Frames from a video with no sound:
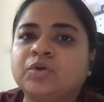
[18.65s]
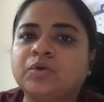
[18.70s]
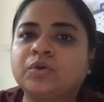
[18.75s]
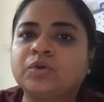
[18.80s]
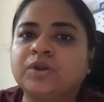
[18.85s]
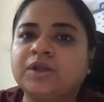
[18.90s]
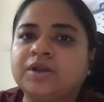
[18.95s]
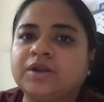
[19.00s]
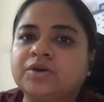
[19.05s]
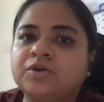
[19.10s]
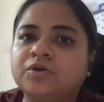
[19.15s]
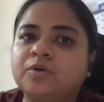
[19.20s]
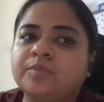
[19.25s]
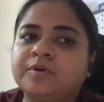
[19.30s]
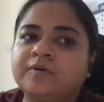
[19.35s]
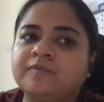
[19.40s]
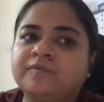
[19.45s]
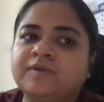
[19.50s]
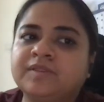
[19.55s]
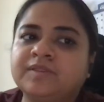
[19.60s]
Today our
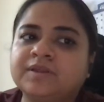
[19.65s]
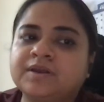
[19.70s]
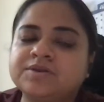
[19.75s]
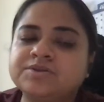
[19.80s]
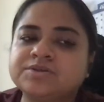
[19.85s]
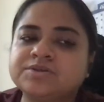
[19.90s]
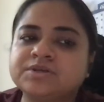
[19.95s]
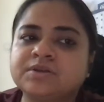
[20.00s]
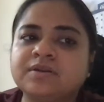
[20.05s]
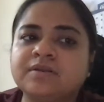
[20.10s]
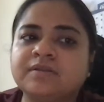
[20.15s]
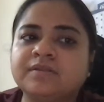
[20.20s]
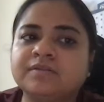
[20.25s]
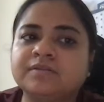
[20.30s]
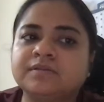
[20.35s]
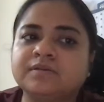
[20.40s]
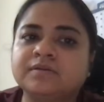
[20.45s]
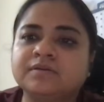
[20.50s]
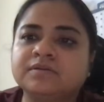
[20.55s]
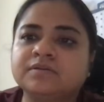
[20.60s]
topic of discussion
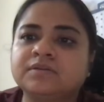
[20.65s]
is